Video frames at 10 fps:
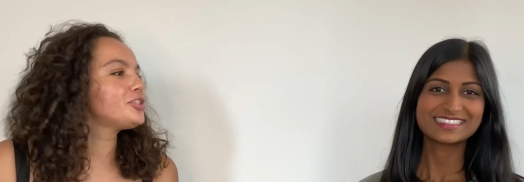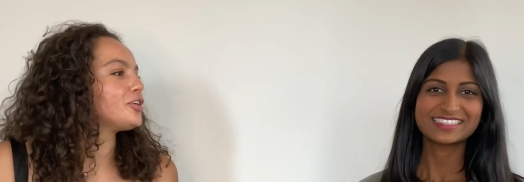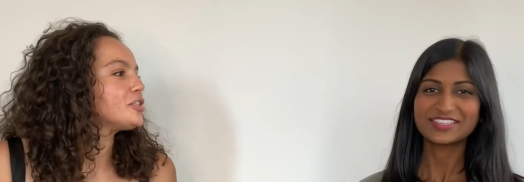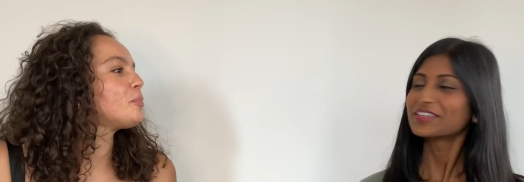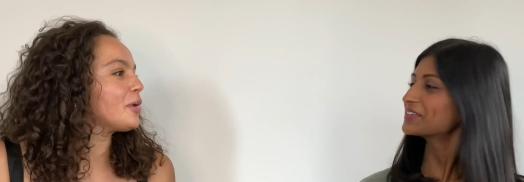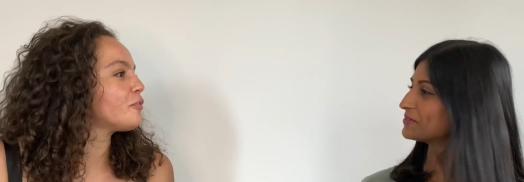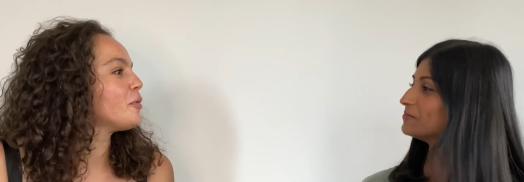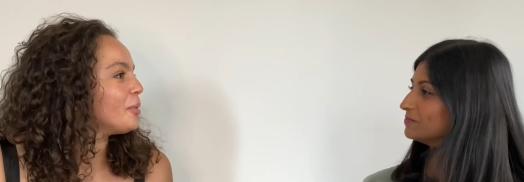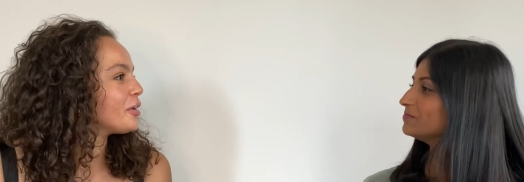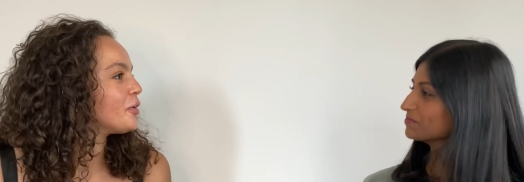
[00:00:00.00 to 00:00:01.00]
Speaker 1: sure is pretty
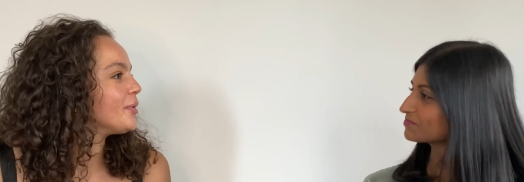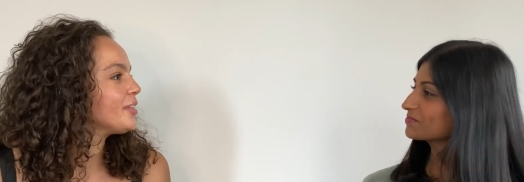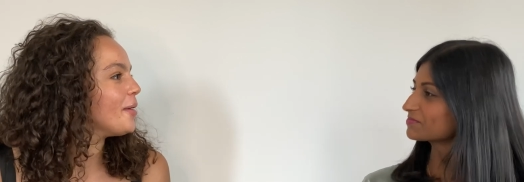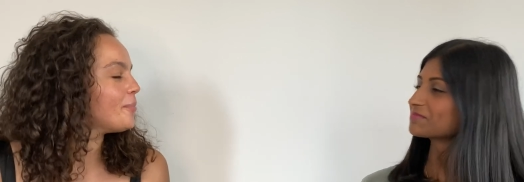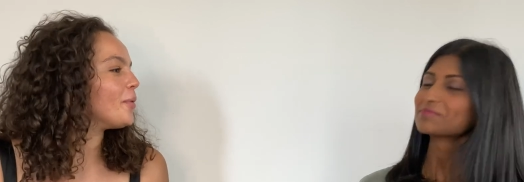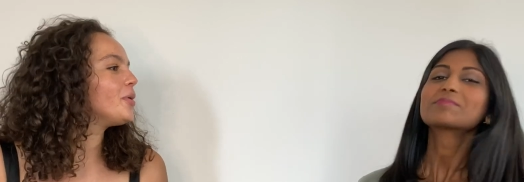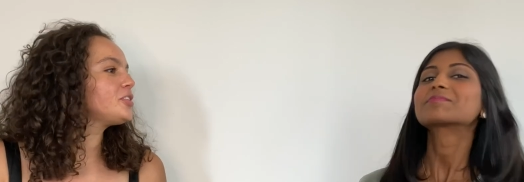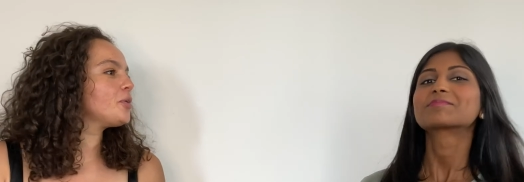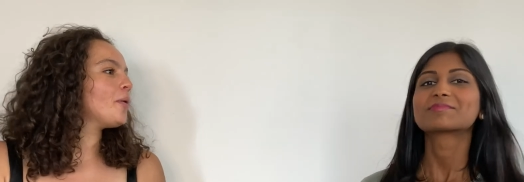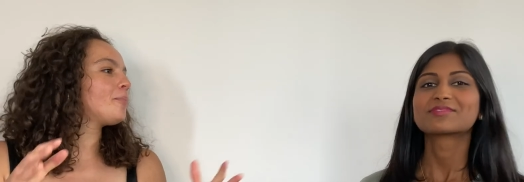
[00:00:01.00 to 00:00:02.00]
familiar with it, but we'll
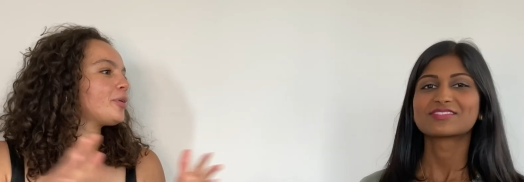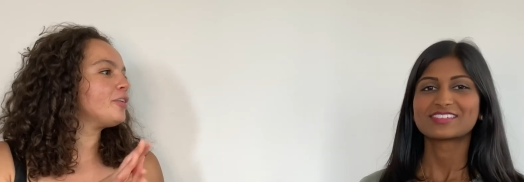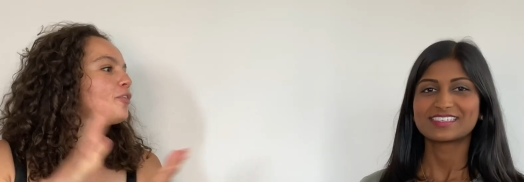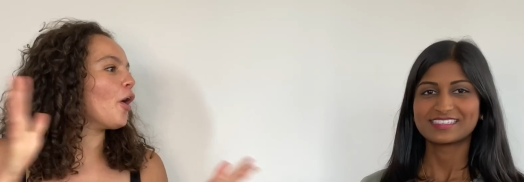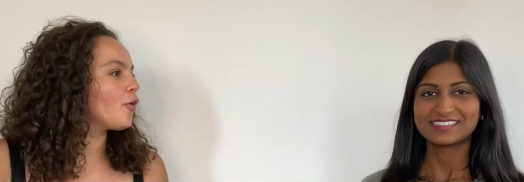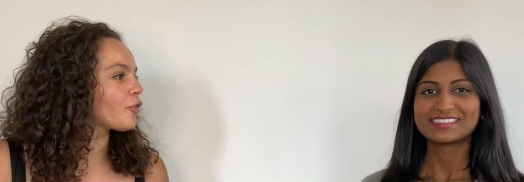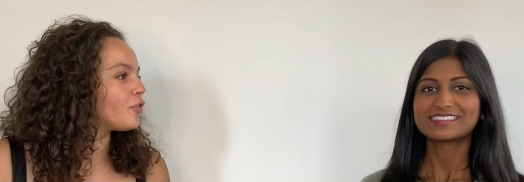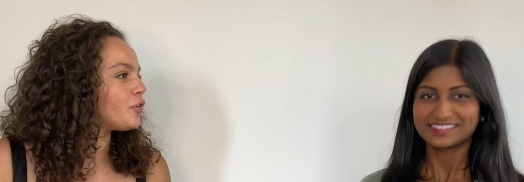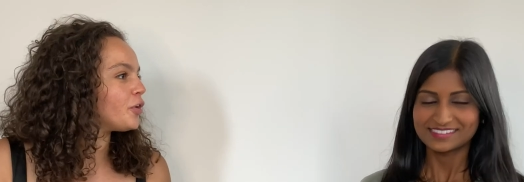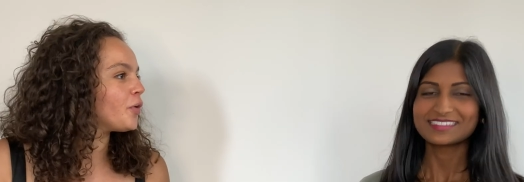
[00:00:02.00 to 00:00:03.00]
do a brief
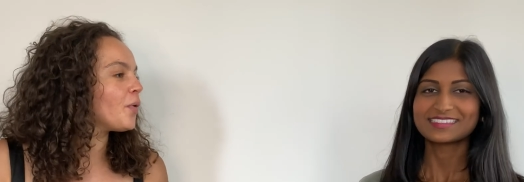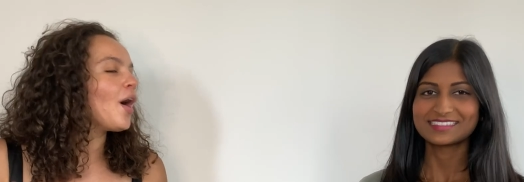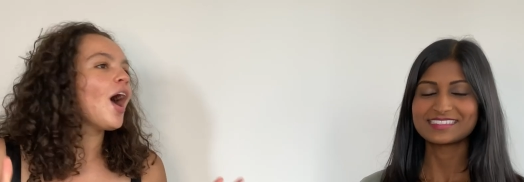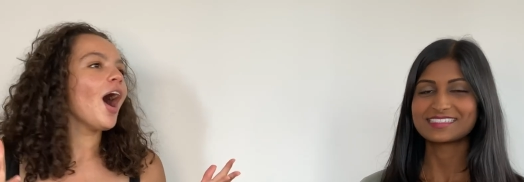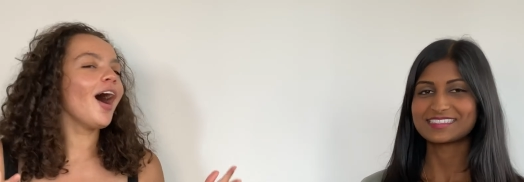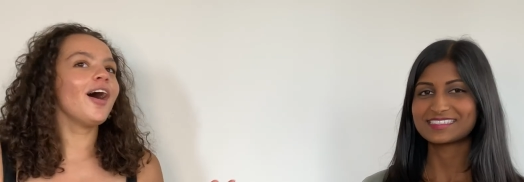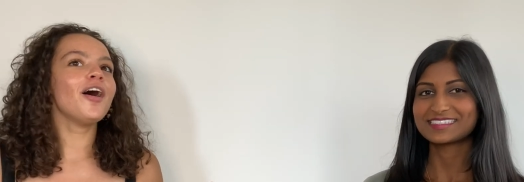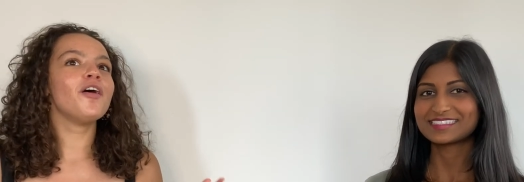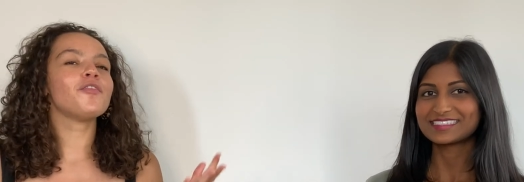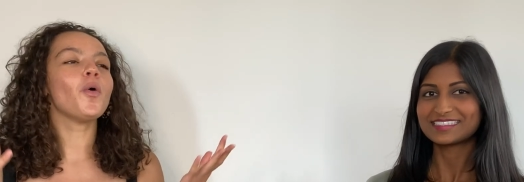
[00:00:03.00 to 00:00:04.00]
overview
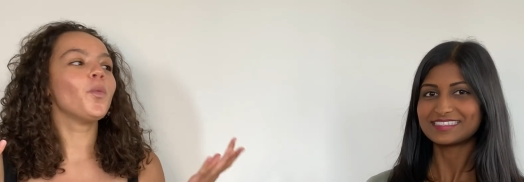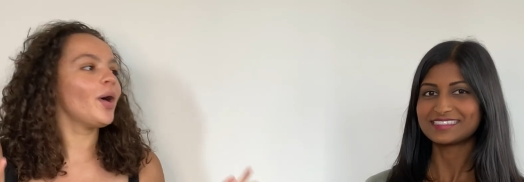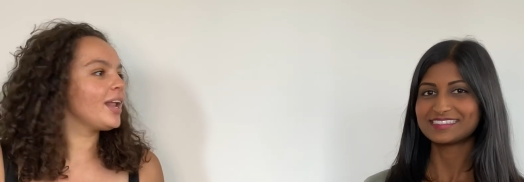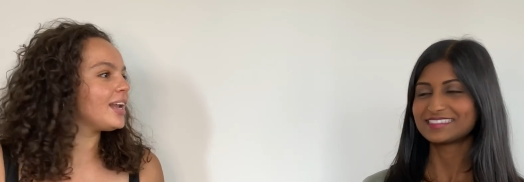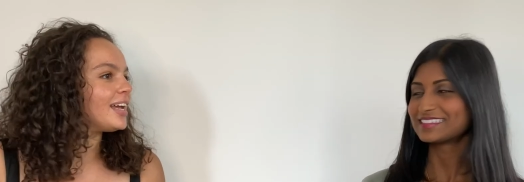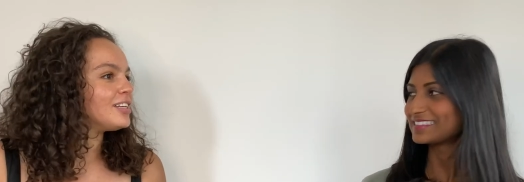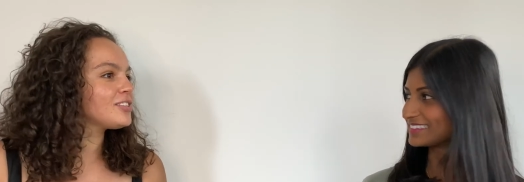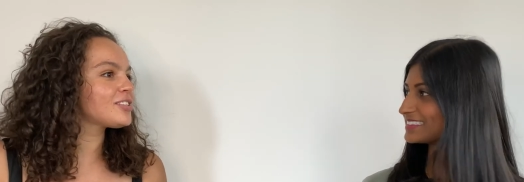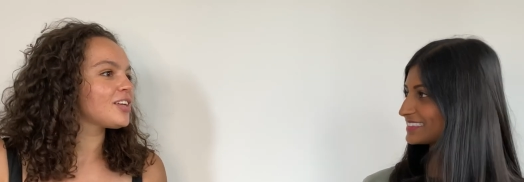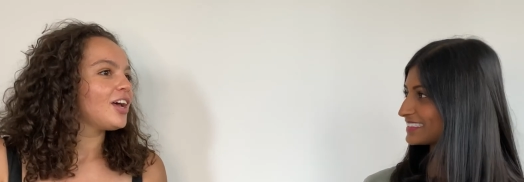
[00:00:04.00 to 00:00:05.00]
of what it
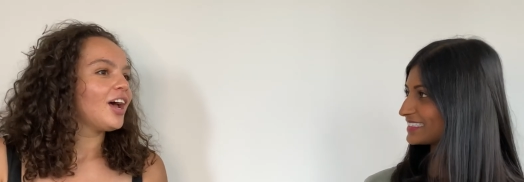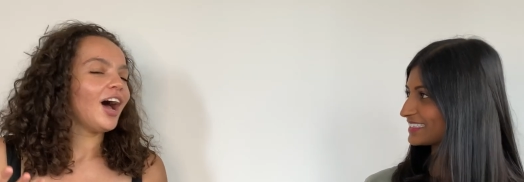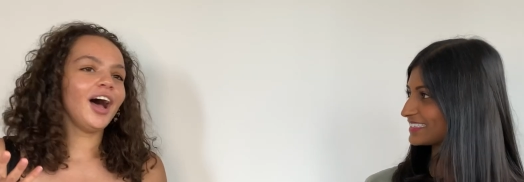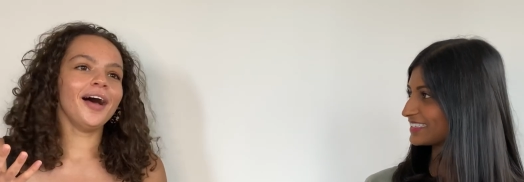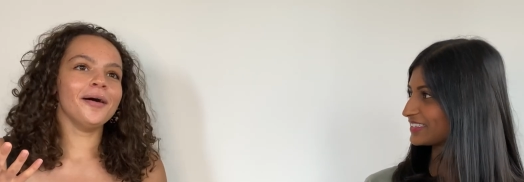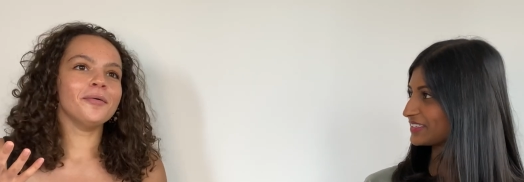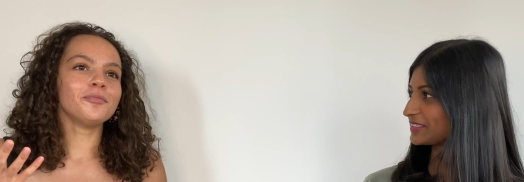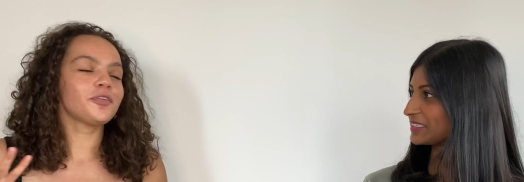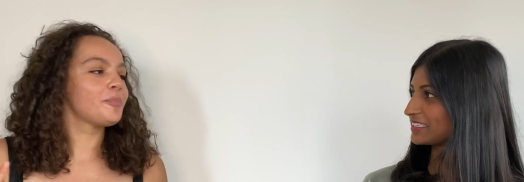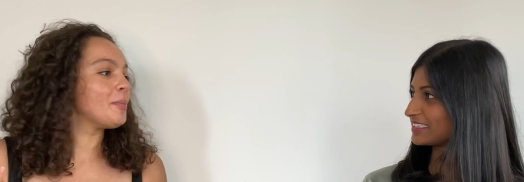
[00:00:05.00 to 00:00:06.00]
is um,
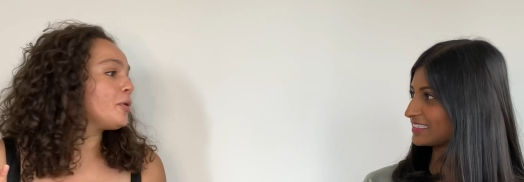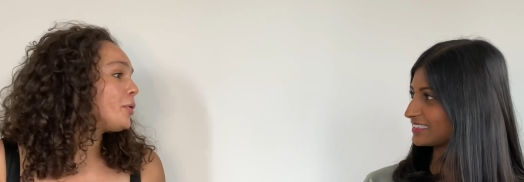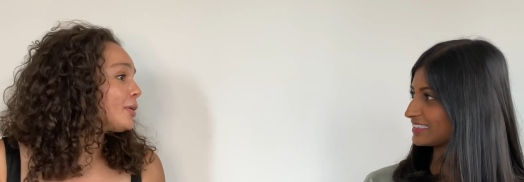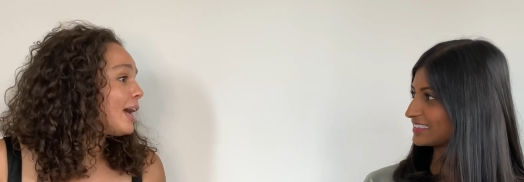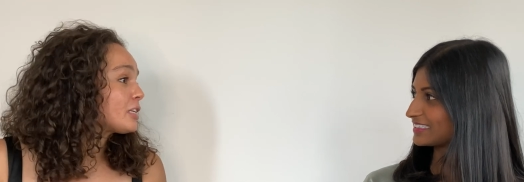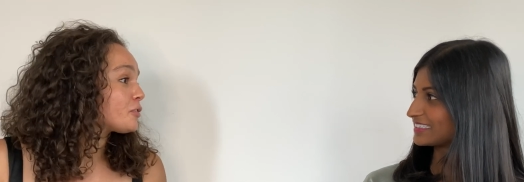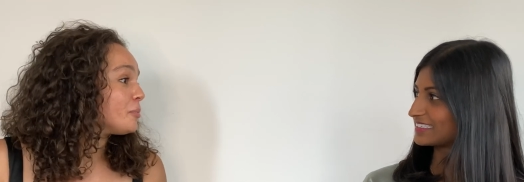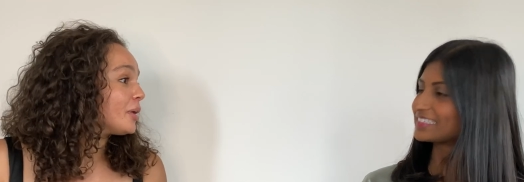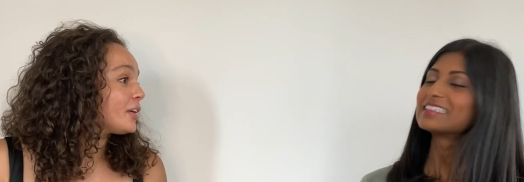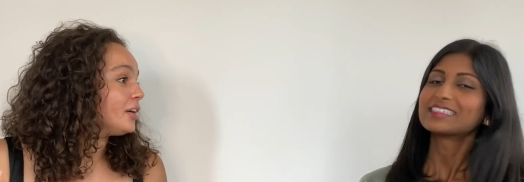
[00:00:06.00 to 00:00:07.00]
for people who are less
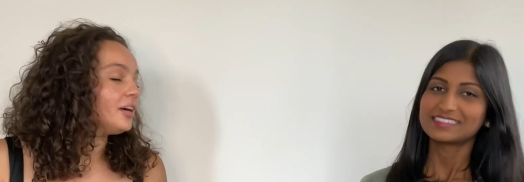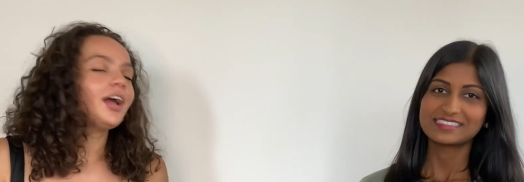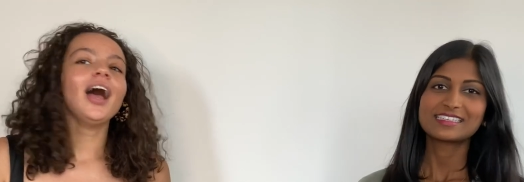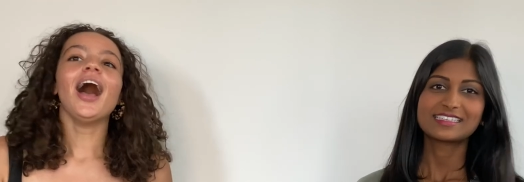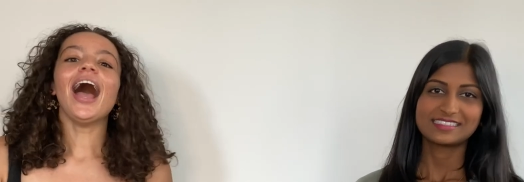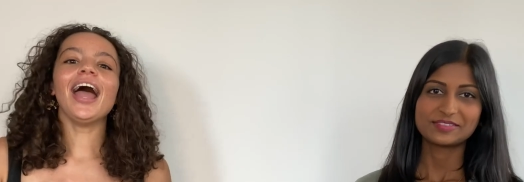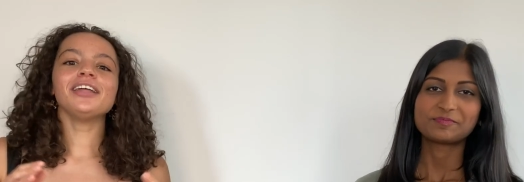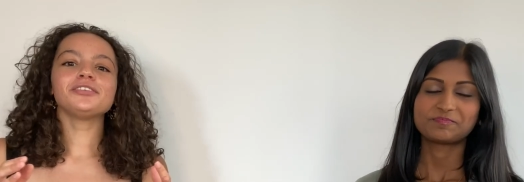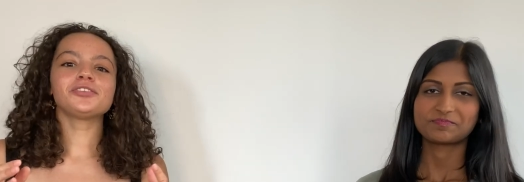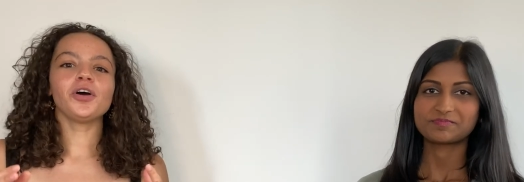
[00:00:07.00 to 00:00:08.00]
familiar.
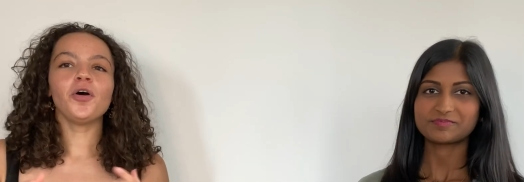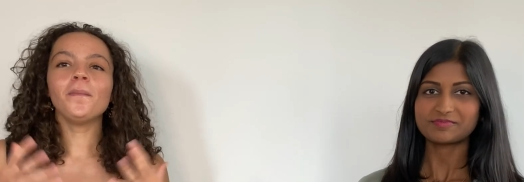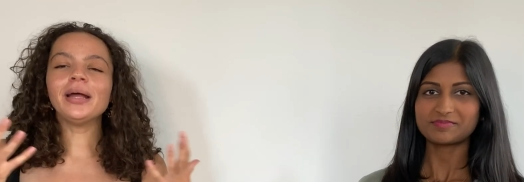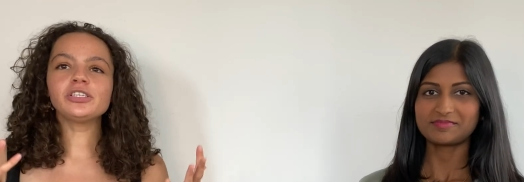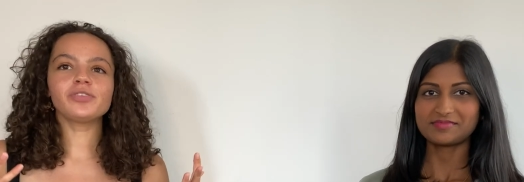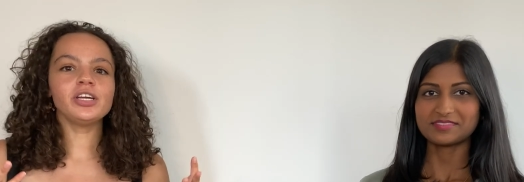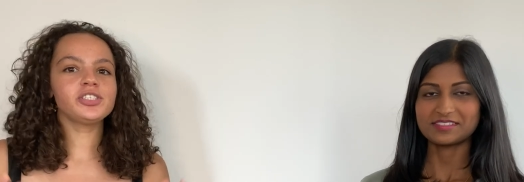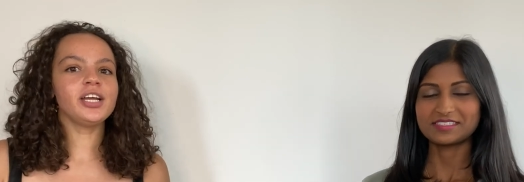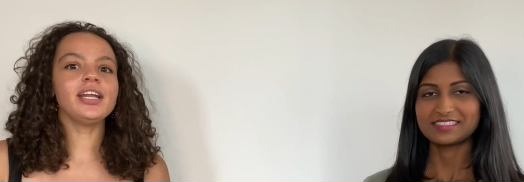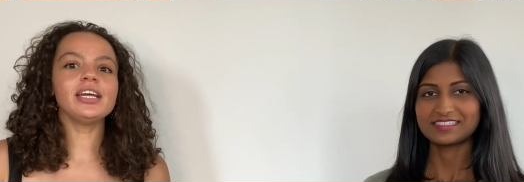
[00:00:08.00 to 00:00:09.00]
And so
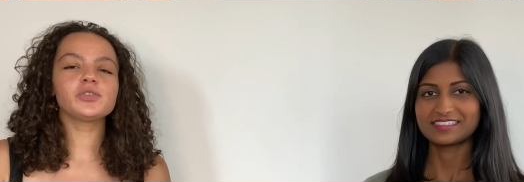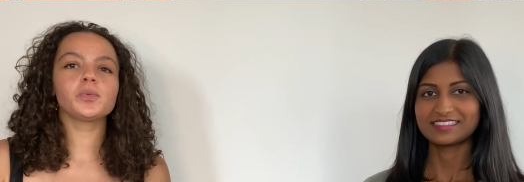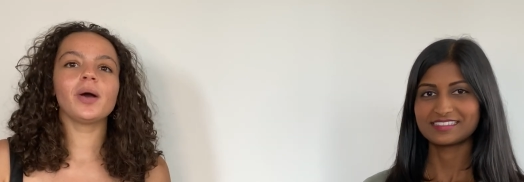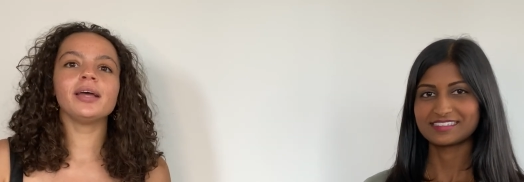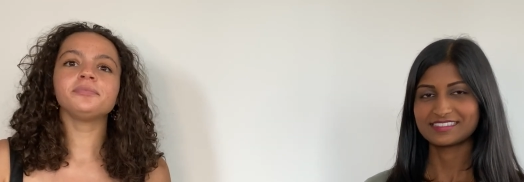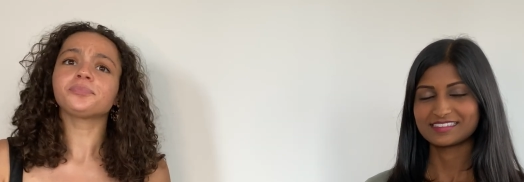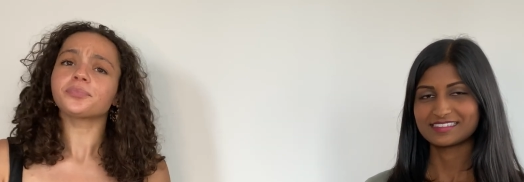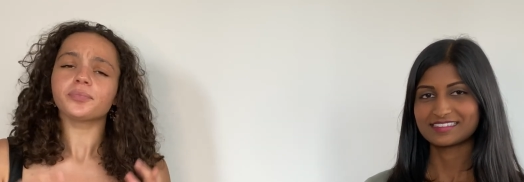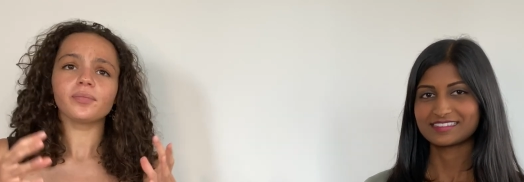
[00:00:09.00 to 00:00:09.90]
menstruation is when